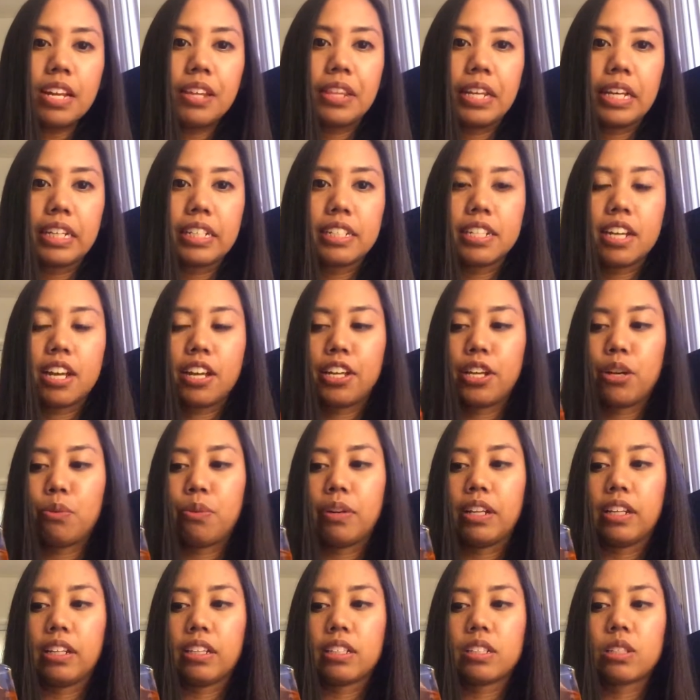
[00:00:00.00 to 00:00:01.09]
They can tell you,
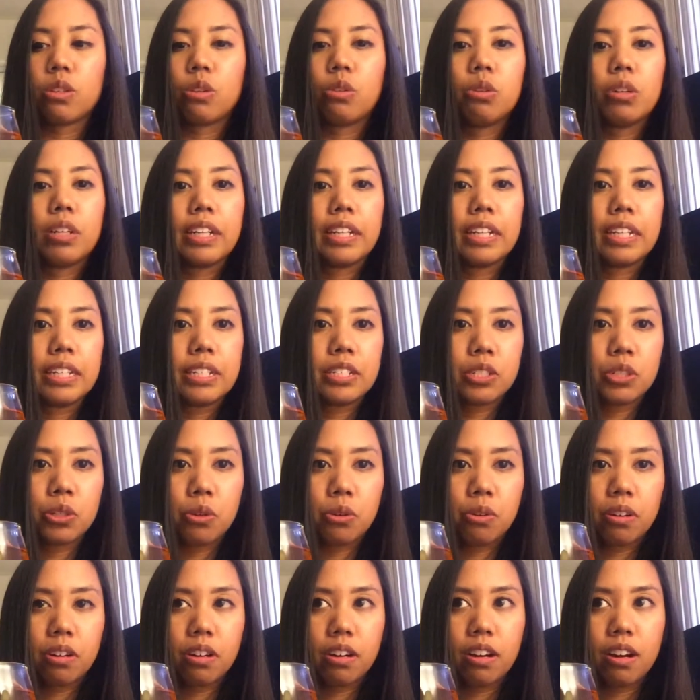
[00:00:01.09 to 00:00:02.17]
well, it looks orange,
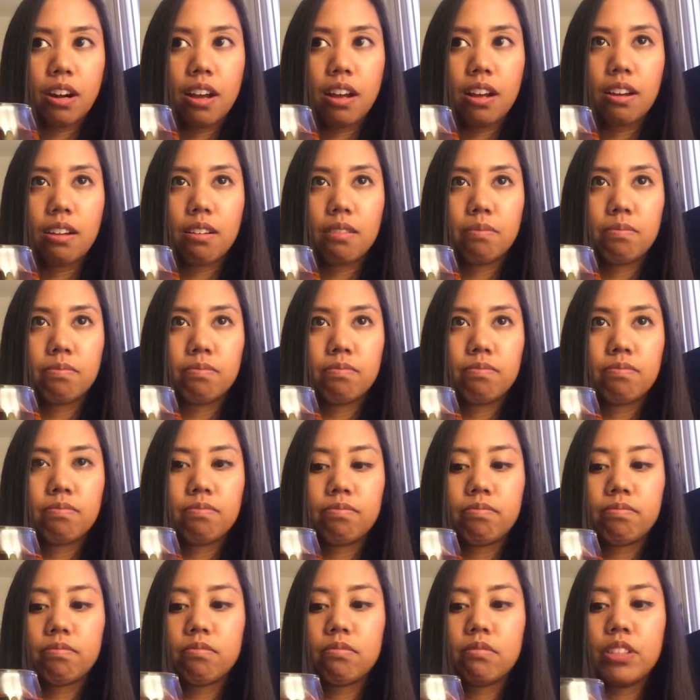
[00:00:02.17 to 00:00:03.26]
or
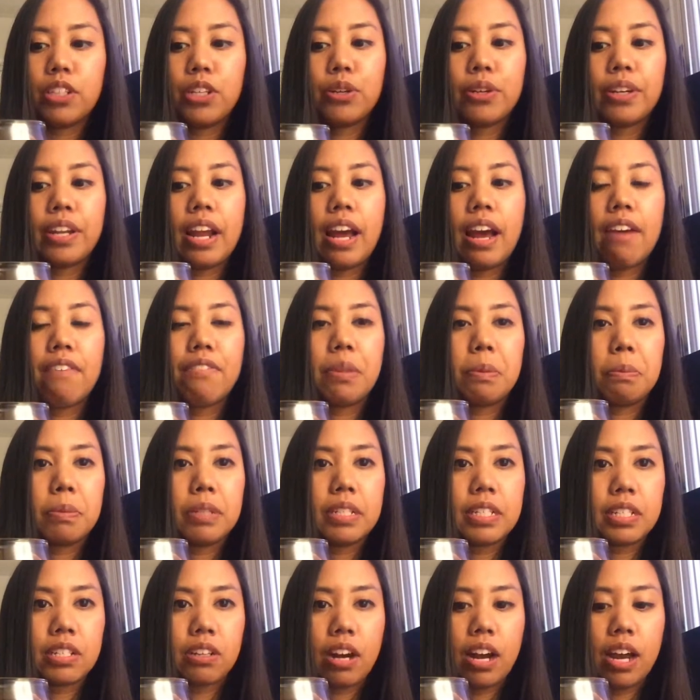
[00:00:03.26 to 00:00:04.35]
you can have them
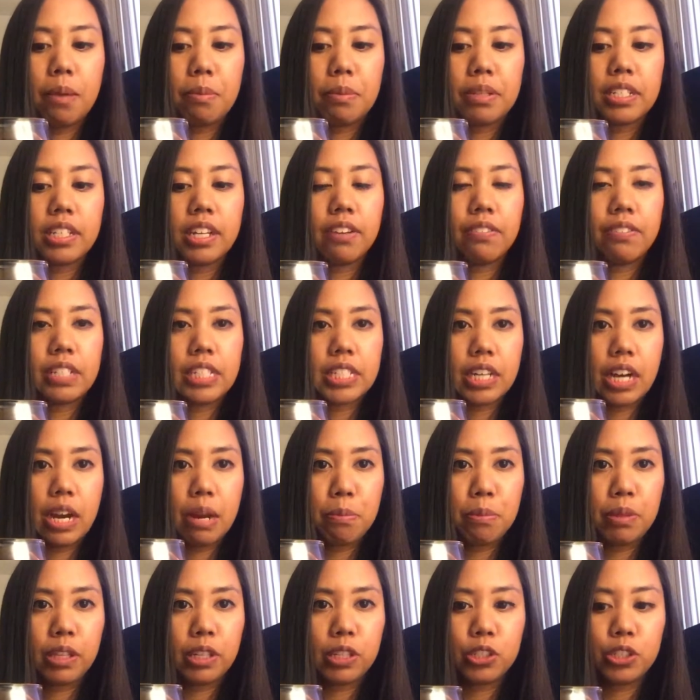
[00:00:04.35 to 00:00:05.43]
describe, instead of
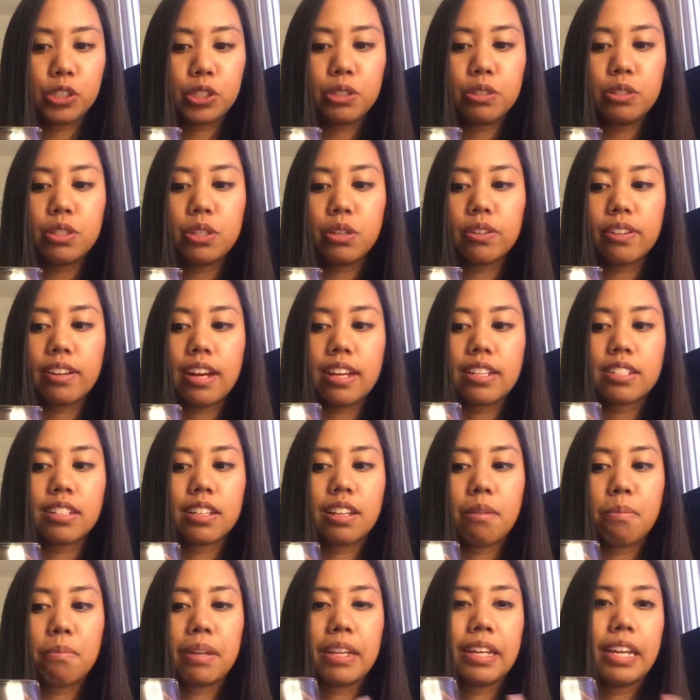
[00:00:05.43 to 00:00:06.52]
describing the juice, you could ask
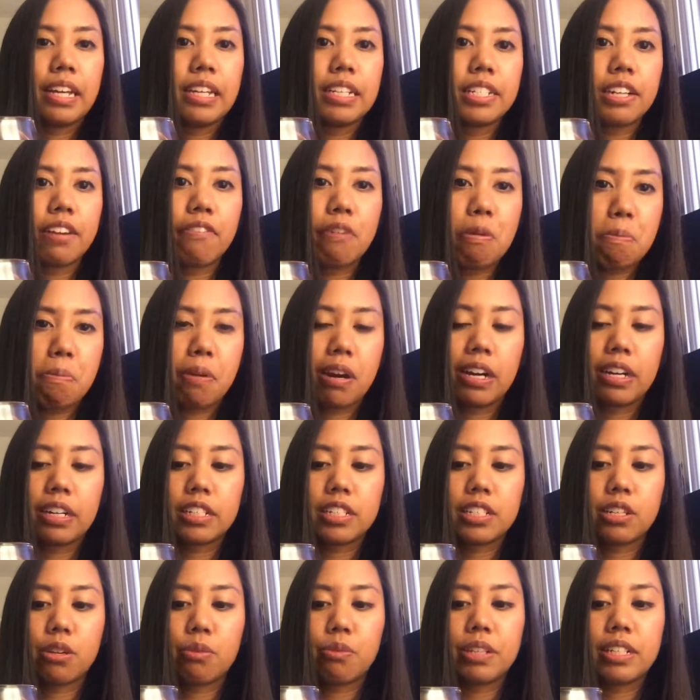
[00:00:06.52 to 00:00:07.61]
them, again, different parts.
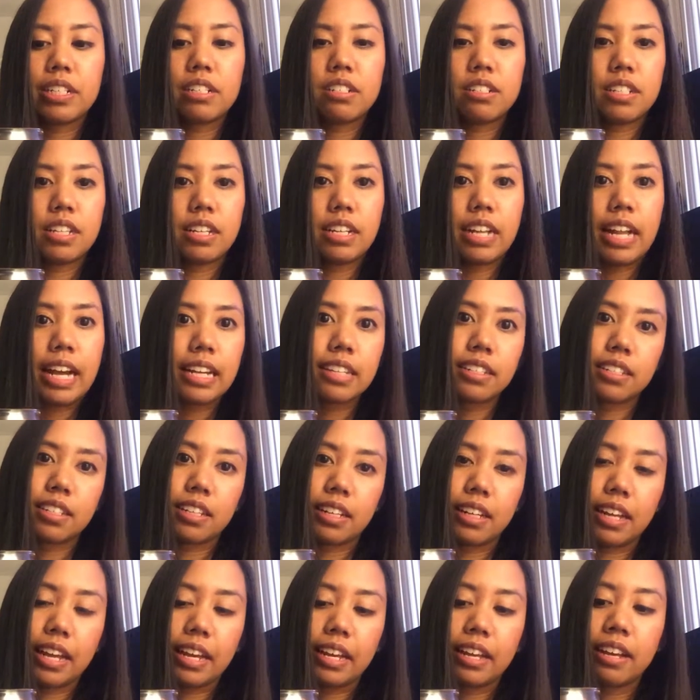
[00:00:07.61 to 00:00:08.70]
So what does the glass
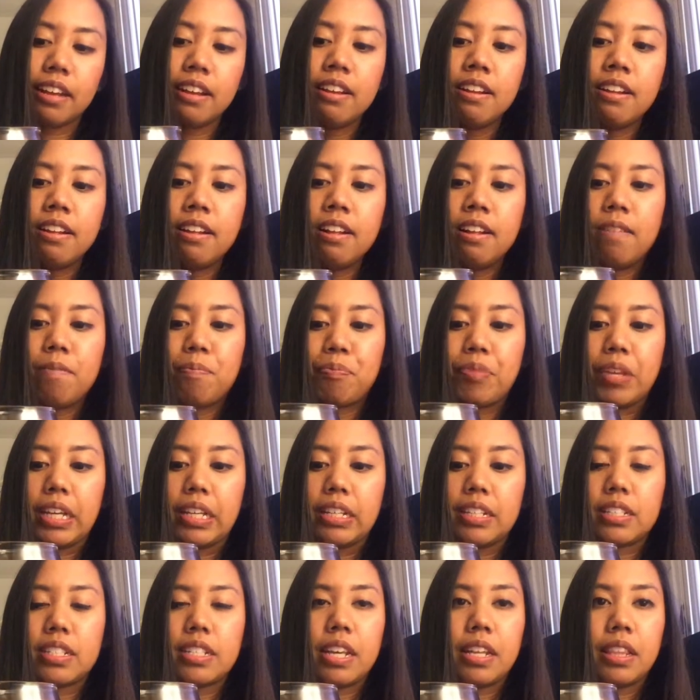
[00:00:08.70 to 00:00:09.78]
look like? They
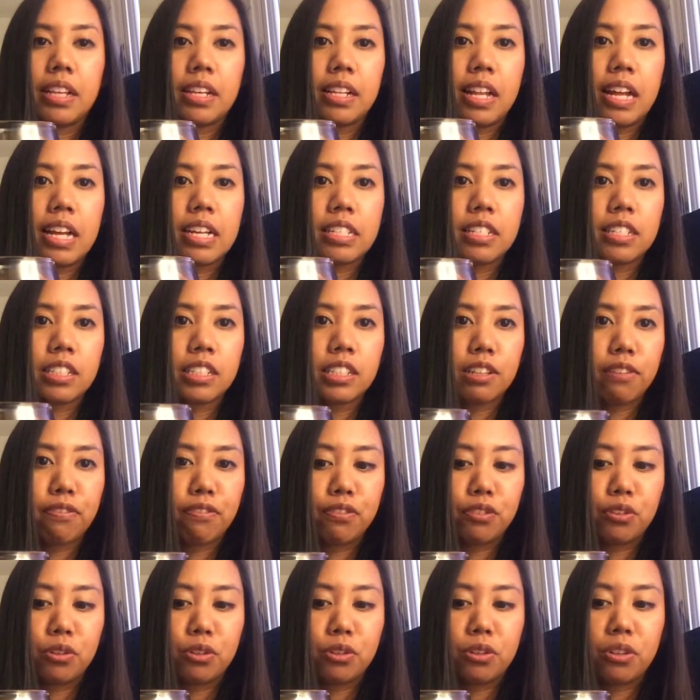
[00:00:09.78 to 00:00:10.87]
can say the glass looks
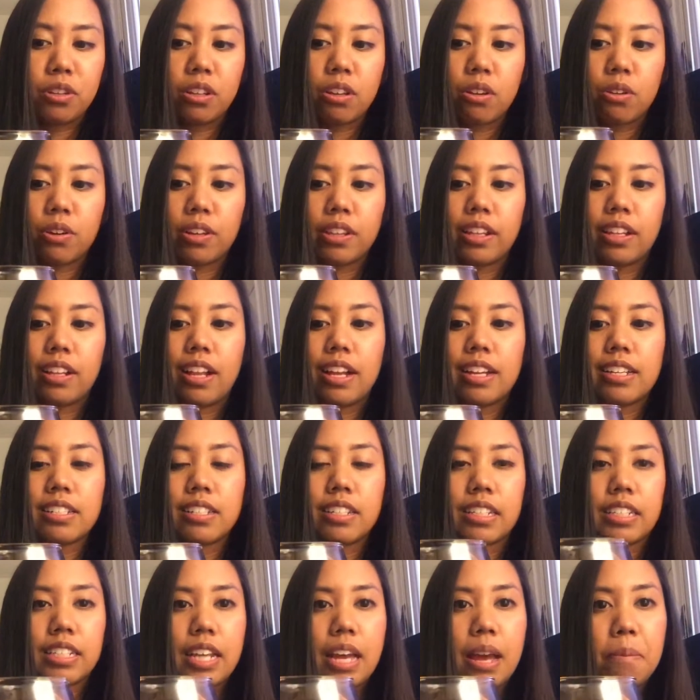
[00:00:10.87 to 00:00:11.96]
full, or the glass
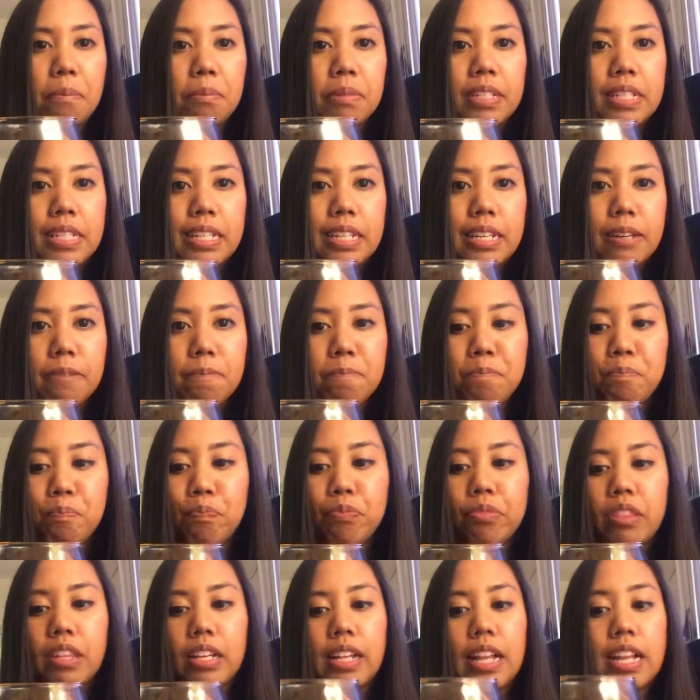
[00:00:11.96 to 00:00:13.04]
looks empty,
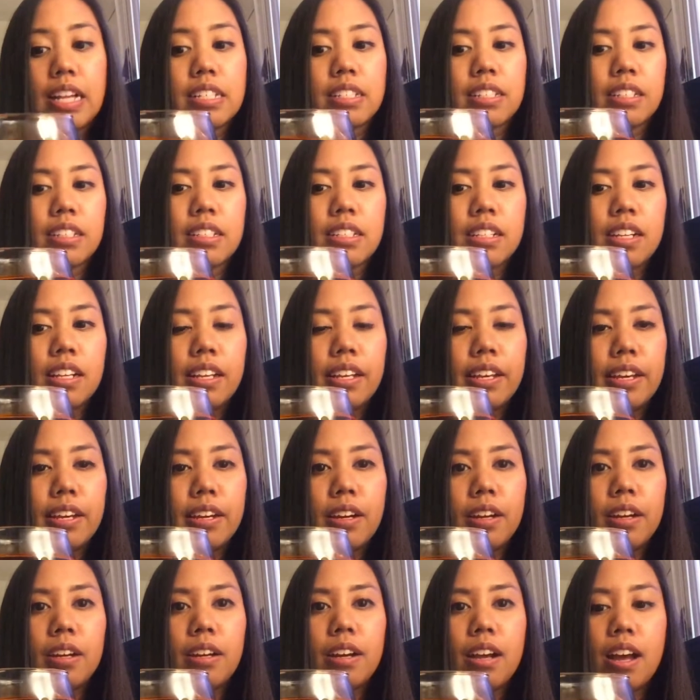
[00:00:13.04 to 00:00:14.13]
the glass looks
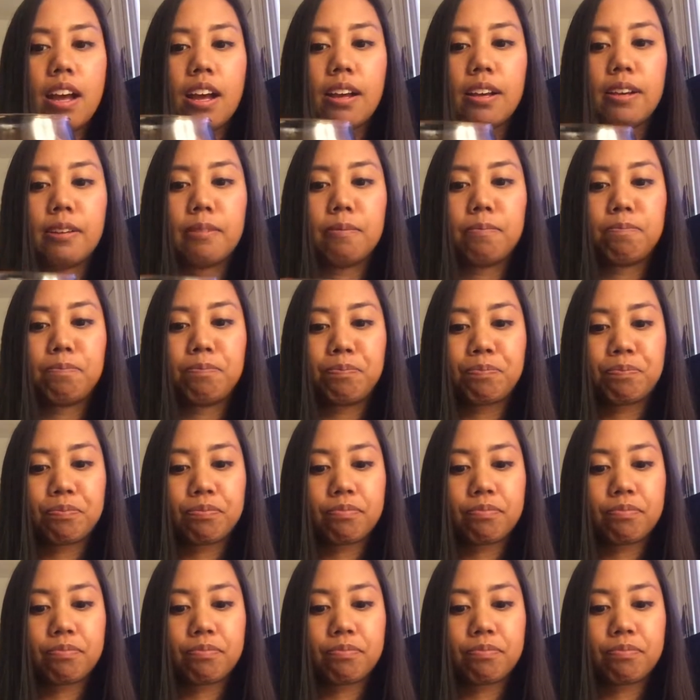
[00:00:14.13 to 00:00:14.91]
clear, and